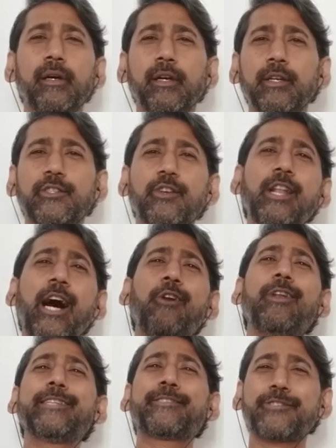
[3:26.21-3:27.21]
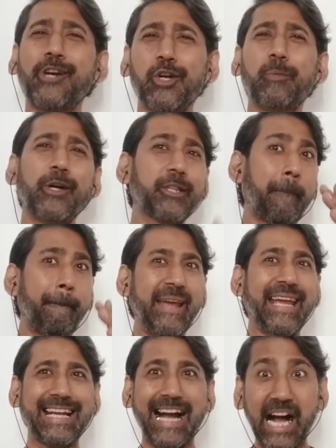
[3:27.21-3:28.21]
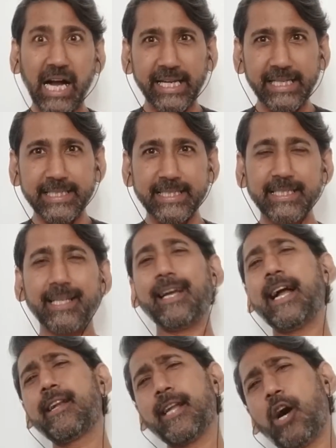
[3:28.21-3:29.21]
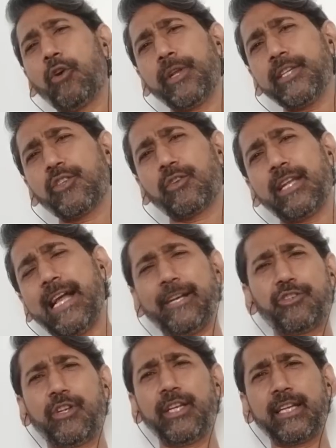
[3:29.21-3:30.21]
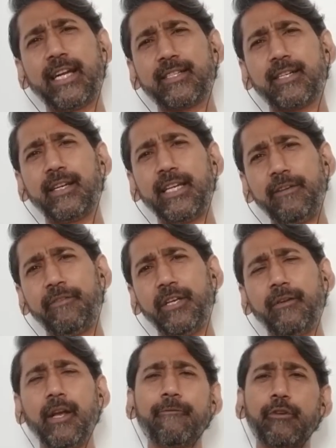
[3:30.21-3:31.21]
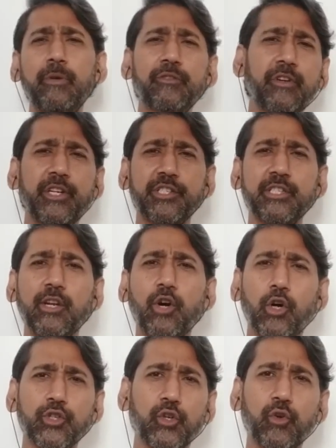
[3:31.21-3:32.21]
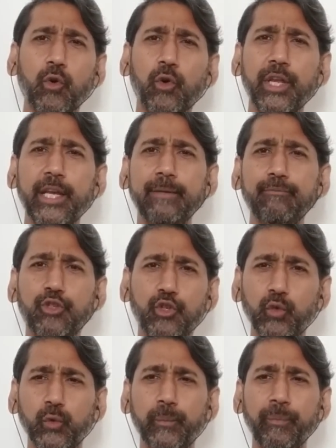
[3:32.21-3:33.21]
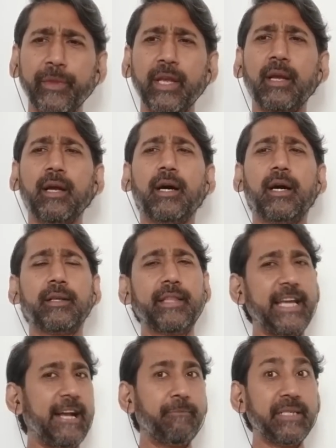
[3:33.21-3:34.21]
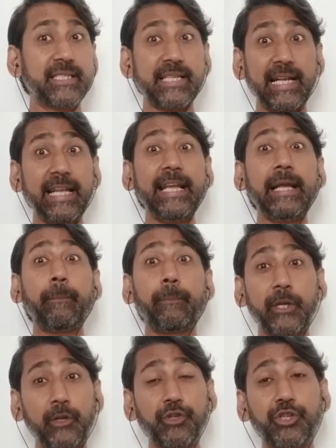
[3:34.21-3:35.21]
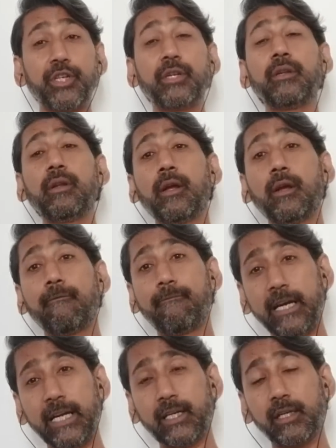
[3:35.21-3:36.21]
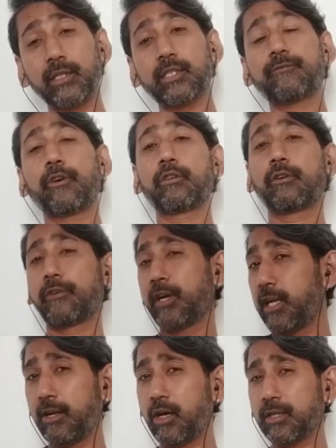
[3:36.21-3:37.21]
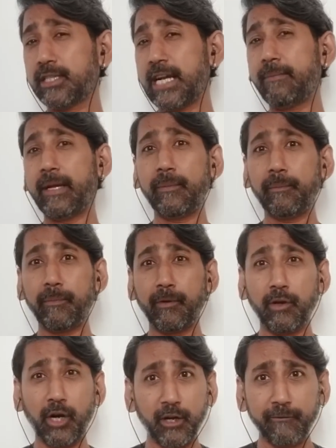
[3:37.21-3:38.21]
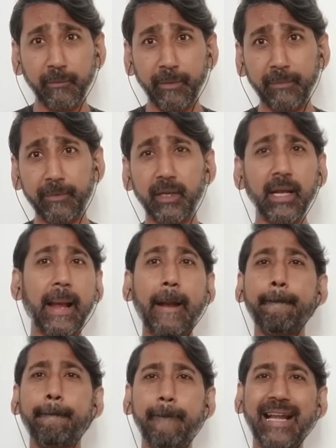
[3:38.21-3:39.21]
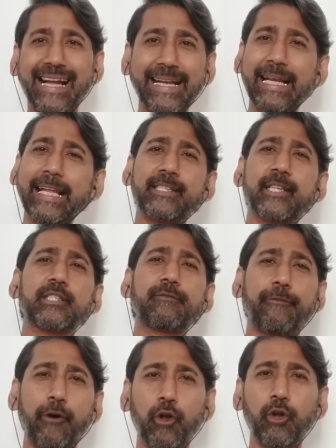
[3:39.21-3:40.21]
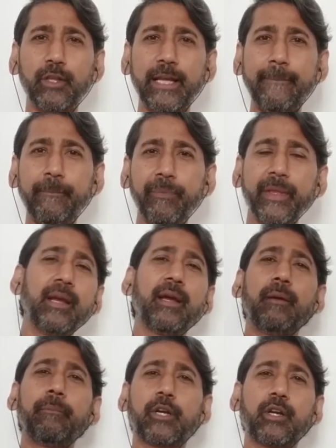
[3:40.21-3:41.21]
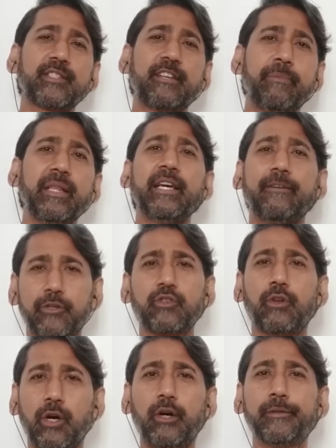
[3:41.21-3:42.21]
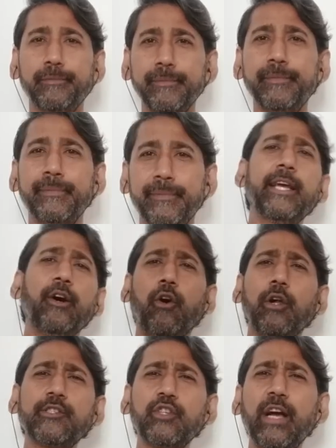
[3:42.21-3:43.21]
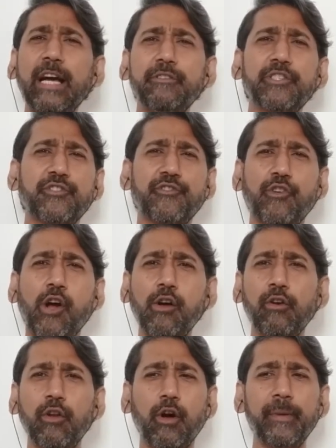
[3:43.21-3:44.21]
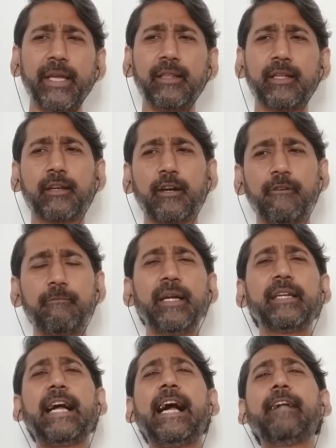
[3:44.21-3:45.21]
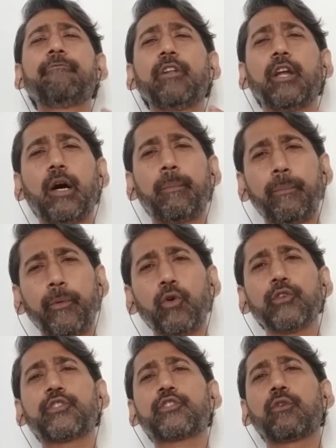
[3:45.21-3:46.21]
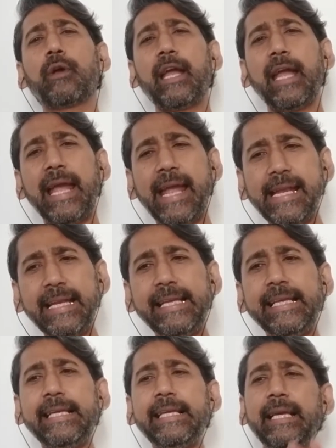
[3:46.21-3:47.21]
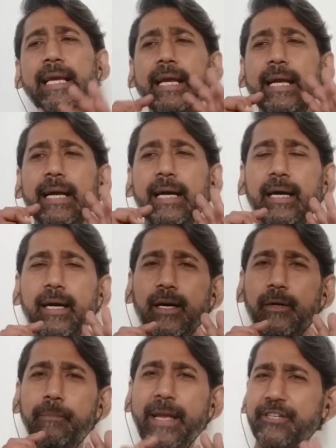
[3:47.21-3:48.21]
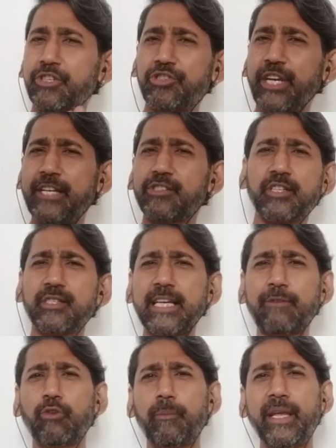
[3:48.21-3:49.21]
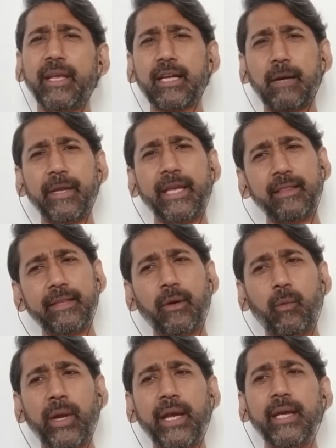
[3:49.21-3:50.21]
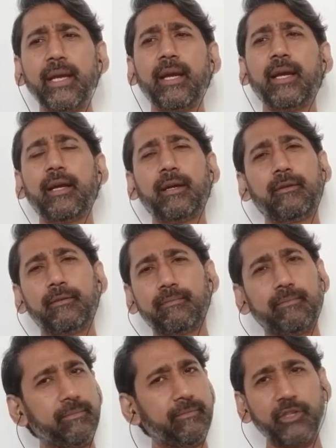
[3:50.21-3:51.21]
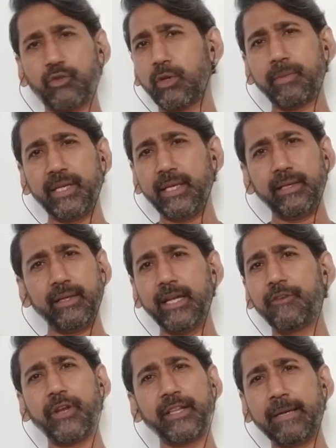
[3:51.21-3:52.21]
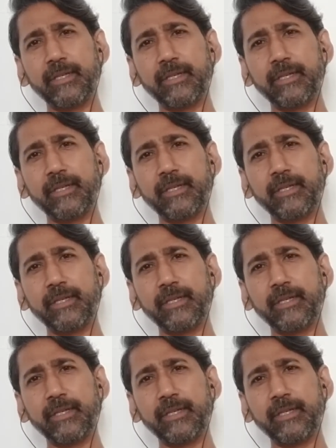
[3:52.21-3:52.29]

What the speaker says: So now let's talk about the big I's. And nowadays you can actually get an EV from a traditional auto OEM too. They have been selling pollution vehicles for a really long time, and a lot of the people blindly just follow them because they've been there for so long. They also have a strong lobby in the government and will oppose to any major changes that will be coming in their way, which will be hindering their